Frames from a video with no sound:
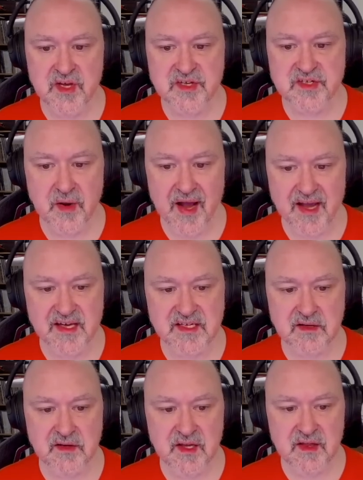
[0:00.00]
So 8
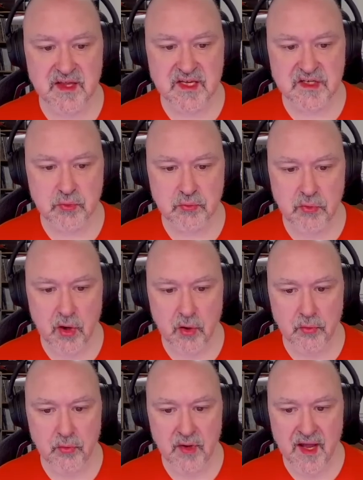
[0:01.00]
in this
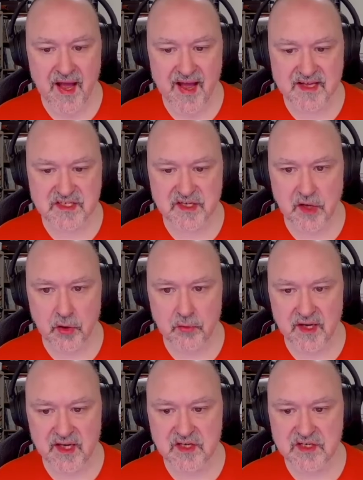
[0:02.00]
row has to go
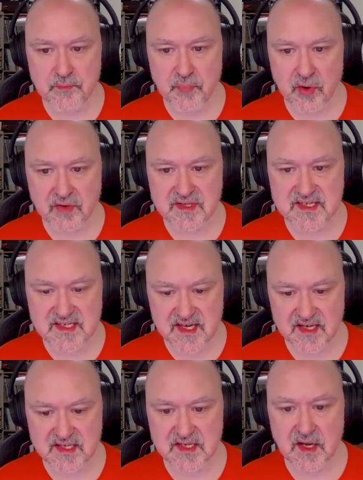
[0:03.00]
into box
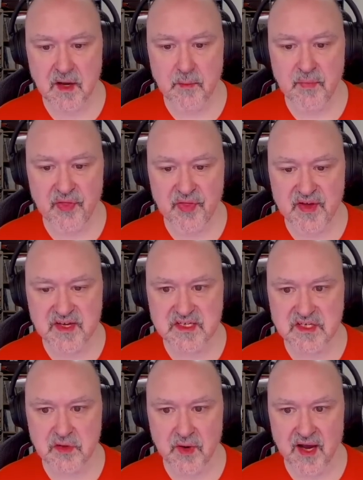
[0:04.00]
6. But these
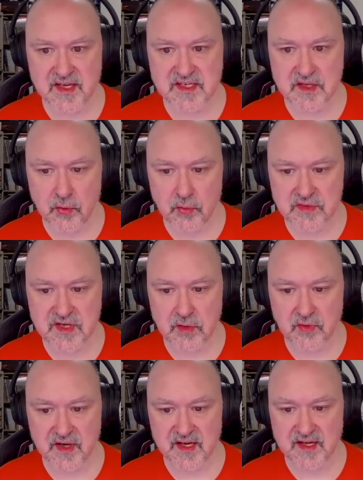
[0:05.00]
two 8s are also
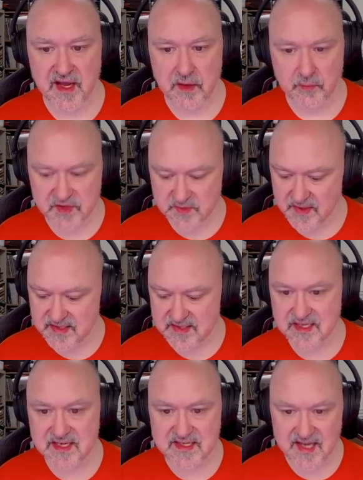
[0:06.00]
looking down, which means
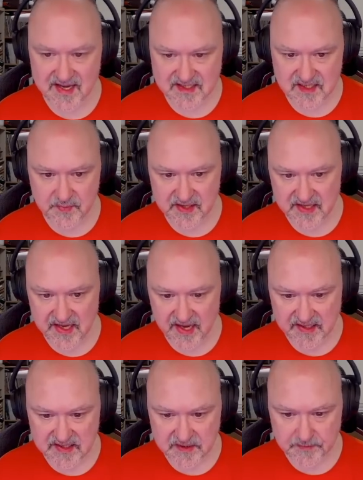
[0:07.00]
this has to be the
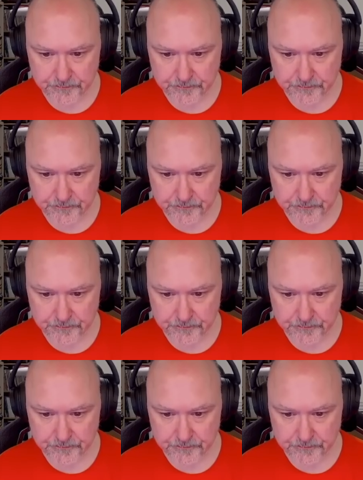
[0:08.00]
8.